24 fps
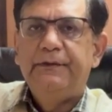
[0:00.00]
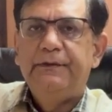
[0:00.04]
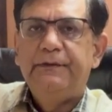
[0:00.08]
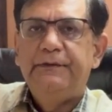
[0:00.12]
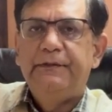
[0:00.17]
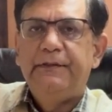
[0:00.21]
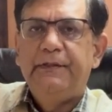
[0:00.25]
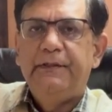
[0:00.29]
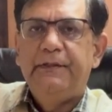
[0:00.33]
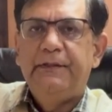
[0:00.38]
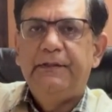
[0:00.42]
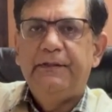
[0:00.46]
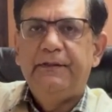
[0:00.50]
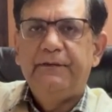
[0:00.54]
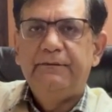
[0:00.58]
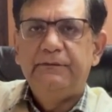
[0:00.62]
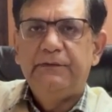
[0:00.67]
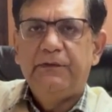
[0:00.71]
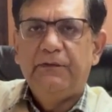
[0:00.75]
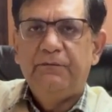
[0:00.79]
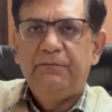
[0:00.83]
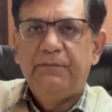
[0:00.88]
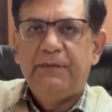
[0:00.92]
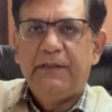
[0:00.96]
then it gives
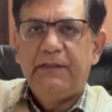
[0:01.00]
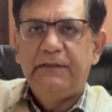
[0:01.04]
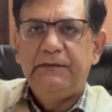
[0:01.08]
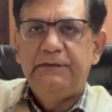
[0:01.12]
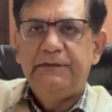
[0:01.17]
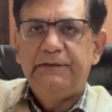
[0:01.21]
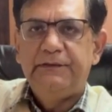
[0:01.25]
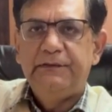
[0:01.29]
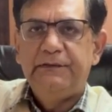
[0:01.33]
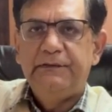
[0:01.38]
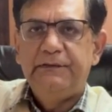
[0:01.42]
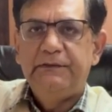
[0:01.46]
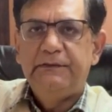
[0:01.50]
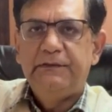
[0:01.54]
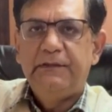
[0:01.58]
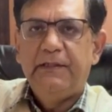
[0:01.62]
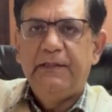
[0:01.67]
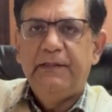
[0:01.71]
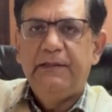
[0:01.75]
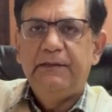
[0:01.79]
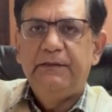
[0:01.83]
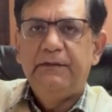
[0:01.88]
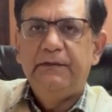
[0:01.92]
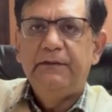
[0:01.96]
out branches
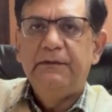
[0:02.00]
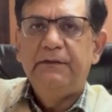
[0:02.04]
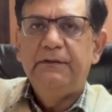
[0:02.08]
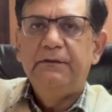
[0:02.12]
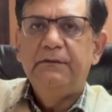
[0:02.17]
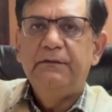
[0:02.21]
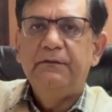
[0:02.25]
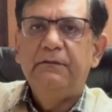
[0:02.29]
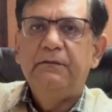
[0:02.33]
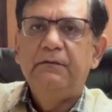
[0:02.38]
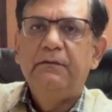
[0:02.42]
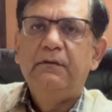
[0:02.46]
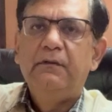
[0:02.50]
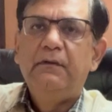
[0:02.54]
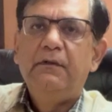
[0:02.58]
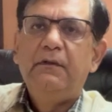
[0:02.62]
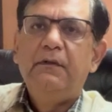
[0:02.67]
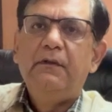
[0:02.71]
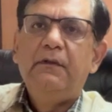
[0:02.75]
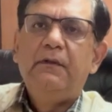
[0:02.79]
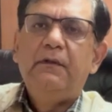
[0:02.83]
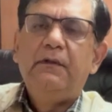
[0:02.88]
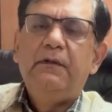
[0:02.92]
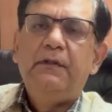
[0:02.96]
like the
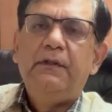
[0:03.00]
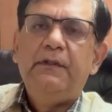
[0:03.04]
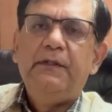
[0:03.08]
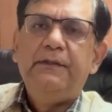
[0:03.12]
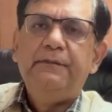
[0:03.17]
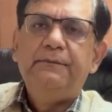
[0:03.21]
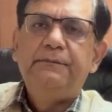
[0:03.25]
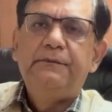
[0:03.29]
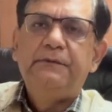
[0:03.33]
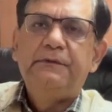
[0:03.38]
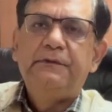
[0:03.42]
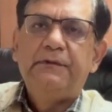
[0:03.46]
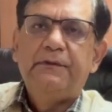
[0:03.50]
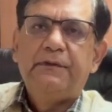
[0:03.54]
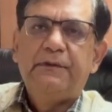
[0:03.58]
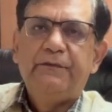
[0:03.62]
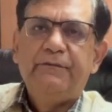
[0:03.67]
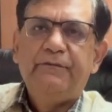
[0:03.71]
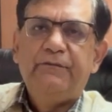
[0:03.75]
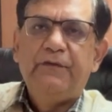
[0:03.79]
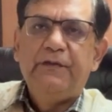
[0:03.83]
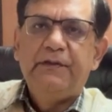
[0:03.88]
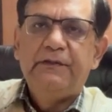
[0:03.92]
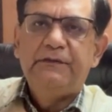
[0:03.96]
deep
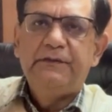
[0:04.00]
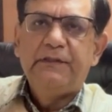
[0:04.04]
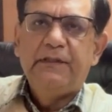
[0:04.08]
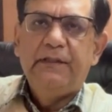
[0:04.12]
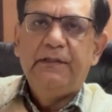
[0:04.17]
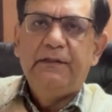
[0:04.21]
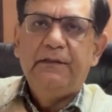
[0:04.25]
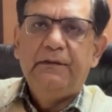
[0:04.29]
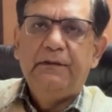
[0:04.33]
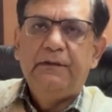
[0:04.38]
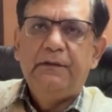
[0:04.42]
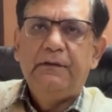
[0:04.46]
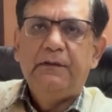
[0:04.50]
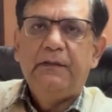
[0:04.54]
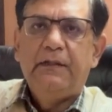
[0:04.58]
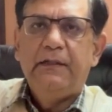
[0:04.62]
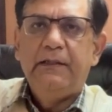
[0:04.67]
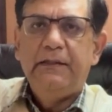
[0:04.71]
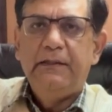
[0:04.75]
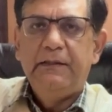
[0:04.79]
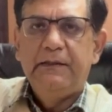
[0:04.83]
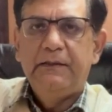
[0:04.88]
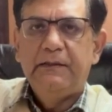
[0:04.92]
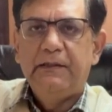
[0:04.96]
circumflex
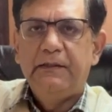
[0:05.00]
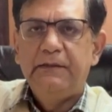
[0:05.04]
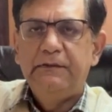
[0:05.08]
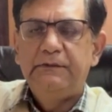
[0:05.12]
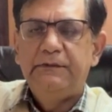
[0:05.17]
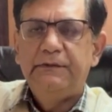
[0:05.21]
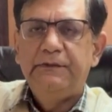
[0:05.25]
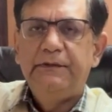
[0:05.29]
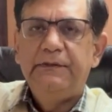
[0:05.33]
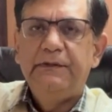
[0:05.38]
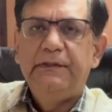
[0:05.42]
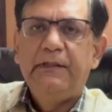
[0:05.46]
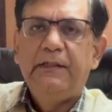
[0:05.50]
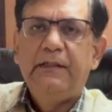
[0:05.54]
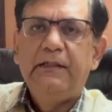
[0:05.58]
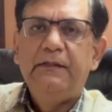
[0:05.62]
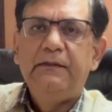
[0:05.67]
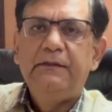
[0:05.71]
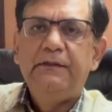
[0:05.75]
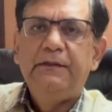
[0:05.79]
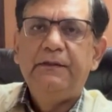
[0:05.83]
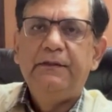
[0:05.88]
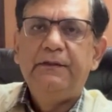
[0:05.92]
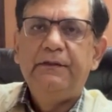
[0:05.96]
iliac artery
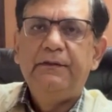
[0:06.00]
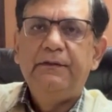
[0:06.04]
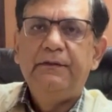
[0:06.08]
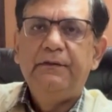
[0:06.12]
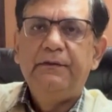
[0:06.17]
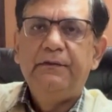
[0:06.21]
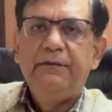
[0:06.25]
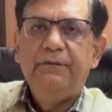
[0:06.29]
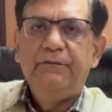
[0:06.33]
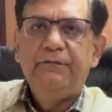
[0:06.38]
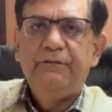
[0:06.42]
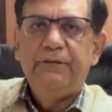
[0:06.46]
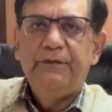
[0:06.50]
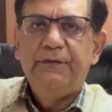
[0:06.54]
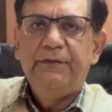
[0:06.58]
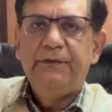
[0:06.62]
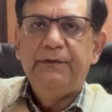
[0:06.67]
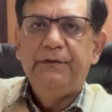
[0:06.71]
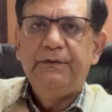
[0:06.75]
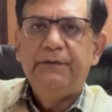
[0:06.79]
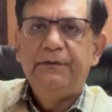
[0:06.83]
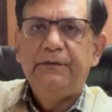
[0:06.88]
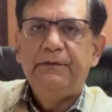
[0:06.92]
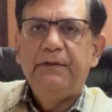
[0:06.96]
and the
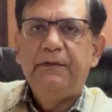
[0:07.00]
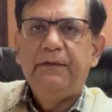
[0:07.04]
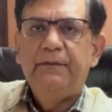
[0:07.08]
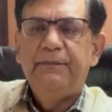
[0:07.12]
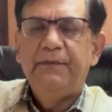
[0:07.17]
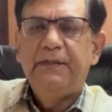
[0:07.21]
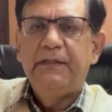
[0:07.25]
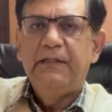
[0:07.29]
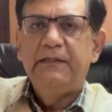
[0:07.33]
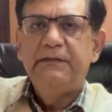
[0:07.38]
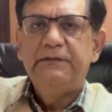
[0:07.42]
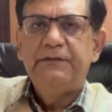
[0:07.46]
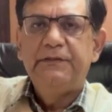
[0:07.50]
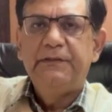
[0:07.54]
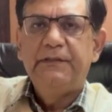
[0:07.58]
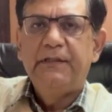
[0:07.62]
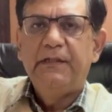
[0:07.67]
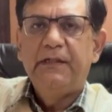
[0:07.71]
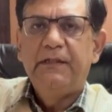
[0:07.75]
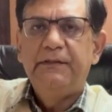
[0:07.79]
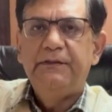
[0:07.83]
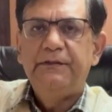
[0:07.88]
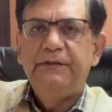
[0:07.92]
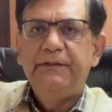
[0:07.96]
inferior epigastric
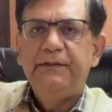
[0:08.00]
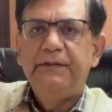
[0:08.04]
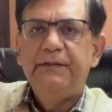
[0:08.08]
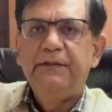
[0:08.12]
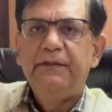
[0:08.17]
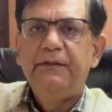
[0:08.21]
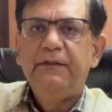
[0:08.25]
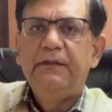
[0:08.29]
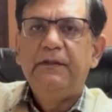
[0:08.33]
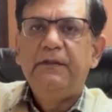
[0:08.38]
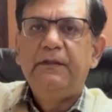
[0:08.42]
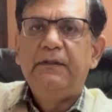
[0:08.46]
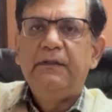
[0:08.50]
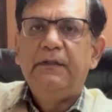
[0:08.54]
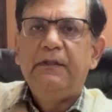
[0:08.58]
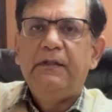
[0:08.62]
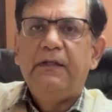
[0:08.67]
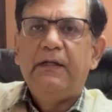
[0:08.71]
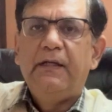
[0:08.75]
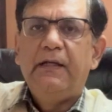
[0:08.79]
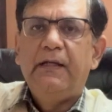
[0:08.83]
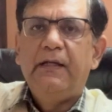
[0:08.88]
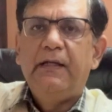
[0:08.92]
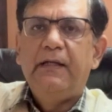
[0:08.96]
artery,
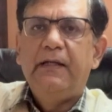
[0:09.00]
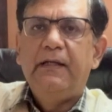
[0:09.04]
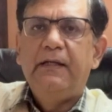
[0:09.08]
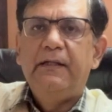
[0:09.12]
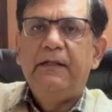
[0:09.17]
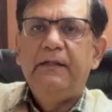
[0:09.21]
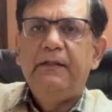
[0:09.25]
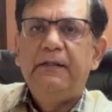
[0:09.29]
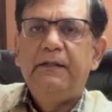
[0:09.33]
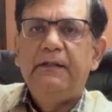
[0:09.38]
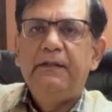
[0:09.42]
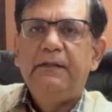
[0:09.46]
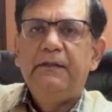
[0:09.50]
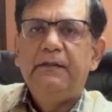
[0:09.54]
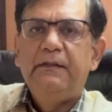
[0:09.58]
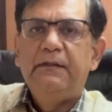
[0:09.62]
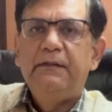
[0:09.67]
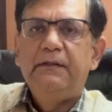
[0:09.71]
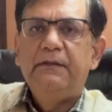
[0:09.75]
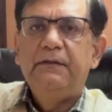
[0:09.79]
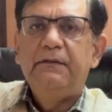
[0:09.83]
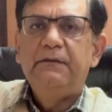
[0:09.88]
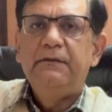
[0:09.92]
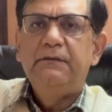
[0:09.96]
and
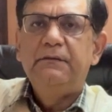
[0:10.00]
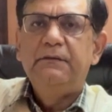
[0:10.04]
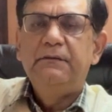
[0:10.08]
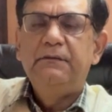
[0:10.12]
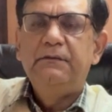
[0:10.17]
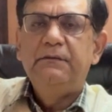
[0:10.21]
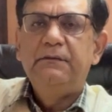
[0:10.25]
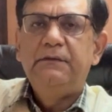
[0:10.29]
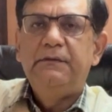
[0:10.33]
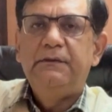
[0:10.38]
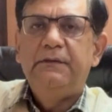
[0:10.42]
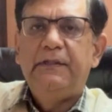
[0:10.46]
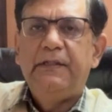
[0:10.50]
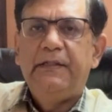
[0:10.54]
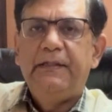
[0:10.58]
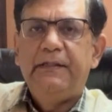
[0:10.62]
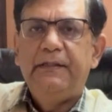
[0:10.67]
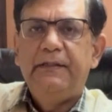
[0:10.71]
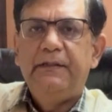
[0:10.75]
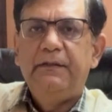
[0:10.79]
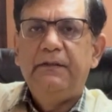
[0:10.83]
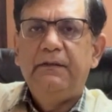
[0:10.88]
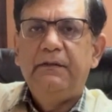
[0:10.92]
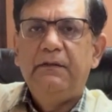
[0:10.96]

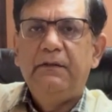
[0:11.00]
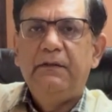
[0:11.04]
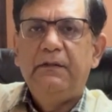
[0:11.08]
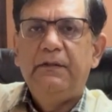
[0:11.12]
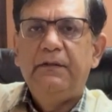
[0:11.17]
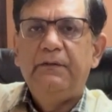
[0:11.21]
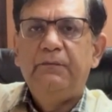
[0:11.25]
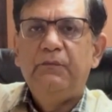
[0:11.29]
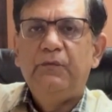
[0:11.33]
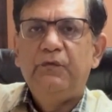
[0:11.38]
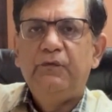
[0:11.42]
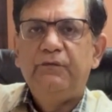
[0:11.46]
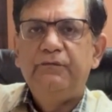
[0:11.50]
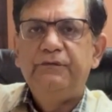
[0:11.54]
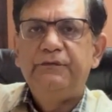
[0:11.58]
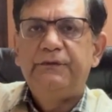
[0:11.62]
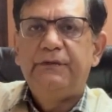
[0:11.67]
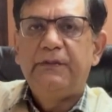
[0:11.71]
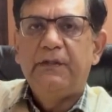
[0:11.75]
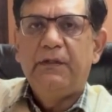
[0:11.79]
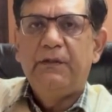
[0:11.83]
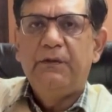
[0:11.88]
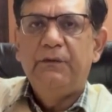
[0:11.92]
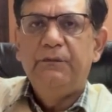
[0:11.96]
then it moves
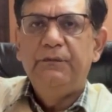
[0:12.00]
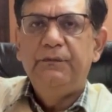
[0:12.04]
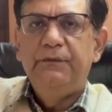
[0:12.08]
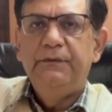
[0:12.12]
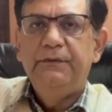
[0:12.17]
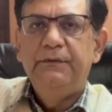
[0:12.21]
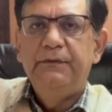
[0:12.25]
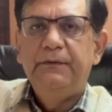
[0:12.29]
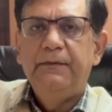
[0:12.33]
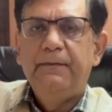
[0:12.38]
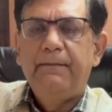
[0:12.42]
down